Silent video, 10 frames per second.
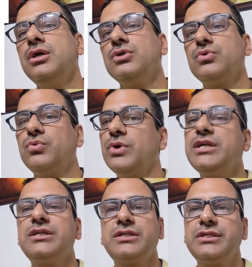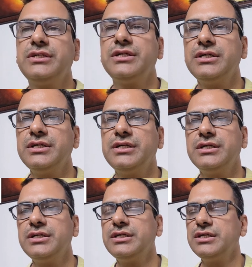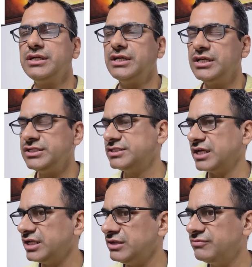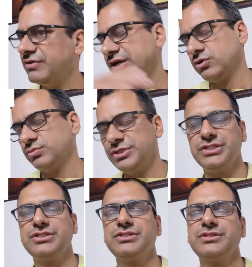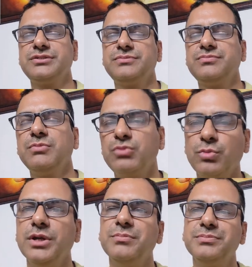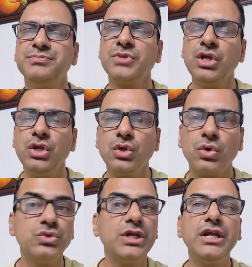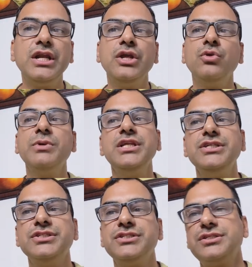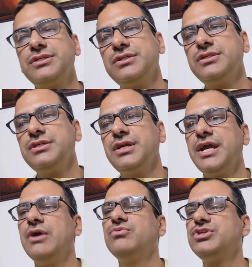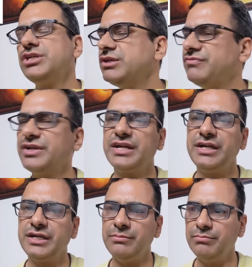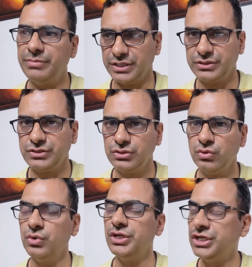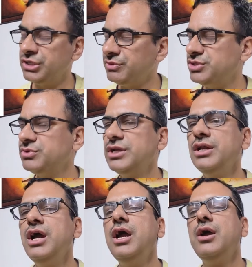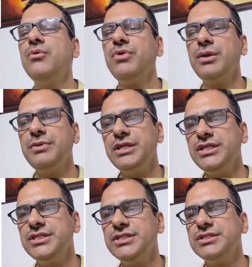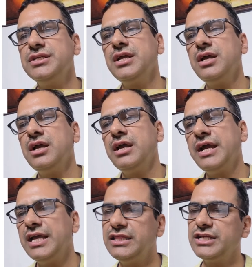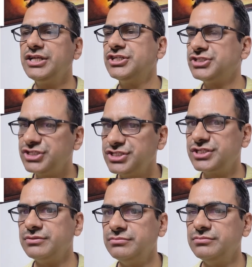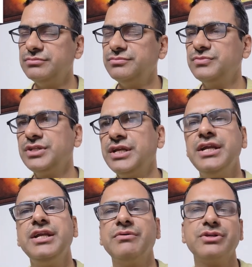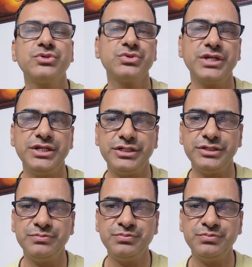So what is the effect of this problem? Congenital anomalies have significant impact on individual, family, healthcare system and our society.